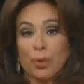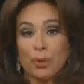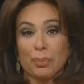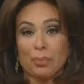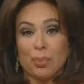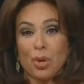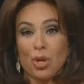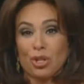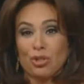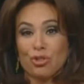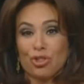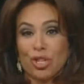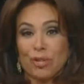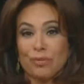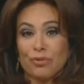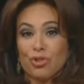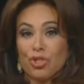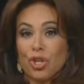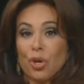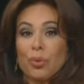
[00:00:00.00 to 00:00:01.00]
But Mark,
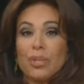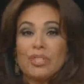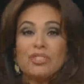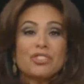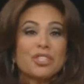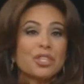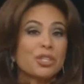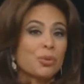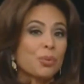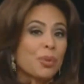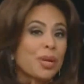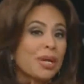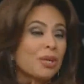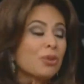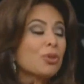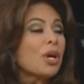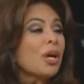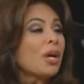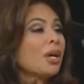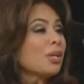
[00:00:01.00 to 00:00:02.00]
Jeff, Joey, stick
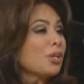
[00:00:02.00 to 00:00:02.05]
around.